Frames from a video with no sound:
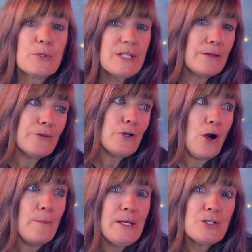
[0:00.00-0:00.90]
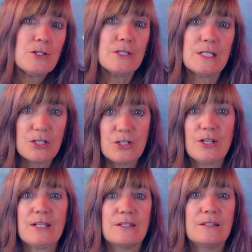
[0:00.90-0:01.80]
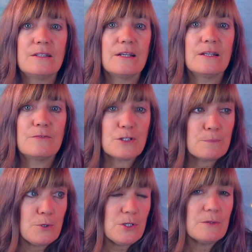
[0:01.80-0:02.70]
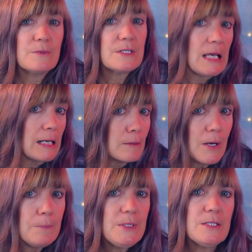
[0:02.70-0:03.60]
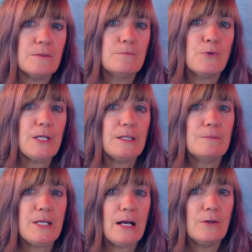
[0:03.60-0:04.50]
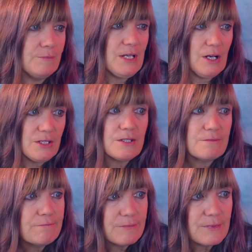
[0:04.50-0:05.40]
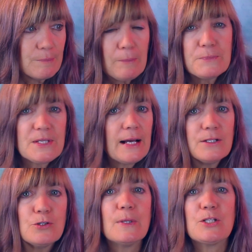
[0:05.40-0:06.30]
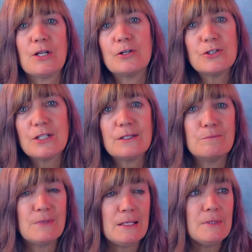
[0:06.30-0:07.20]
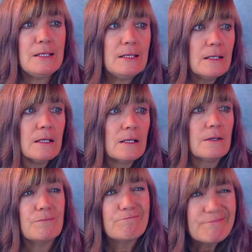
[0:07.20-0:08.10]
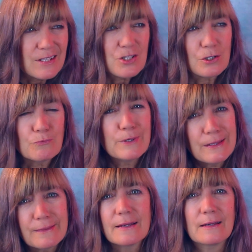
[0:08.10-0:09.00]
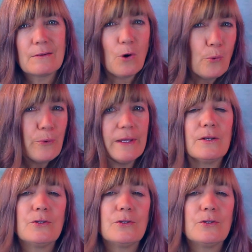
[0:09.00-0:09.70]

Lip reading: was another commenter that suggested that if this person was getting puppies and putting them down because the pups had too much energy, then maybe they should rethink owning a